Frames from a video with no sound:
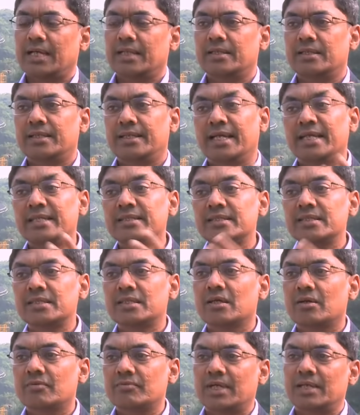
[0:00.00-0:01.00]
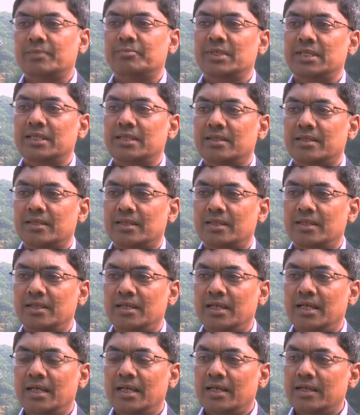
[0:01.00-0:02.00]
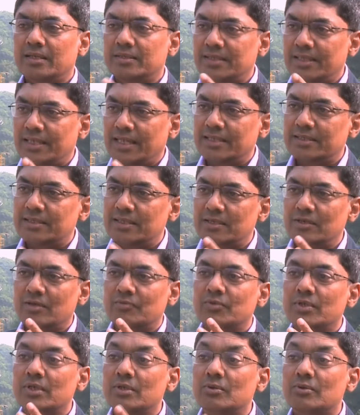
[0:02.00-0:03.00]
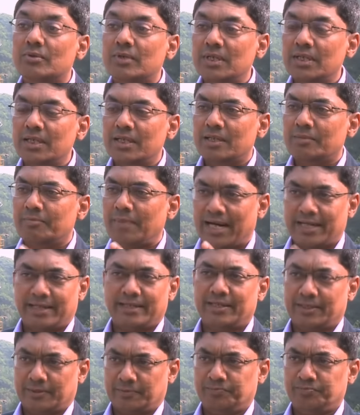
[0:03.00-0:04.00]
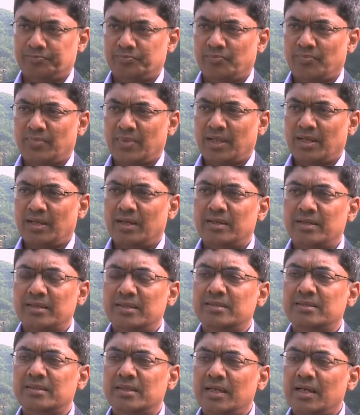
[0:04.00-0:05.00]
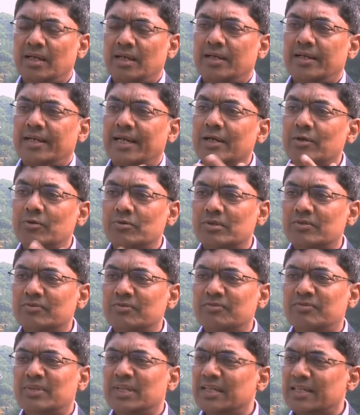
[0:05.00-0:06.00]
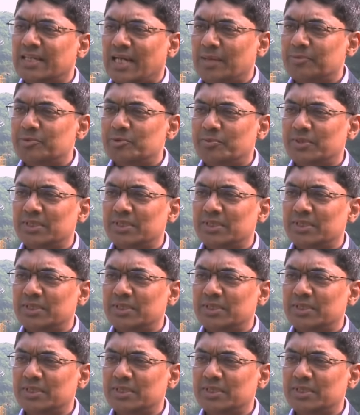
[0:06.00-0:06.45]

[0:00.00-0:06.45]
and the density of that material is the density of the nuclear matter. Okay. It is 10 to the 15 grams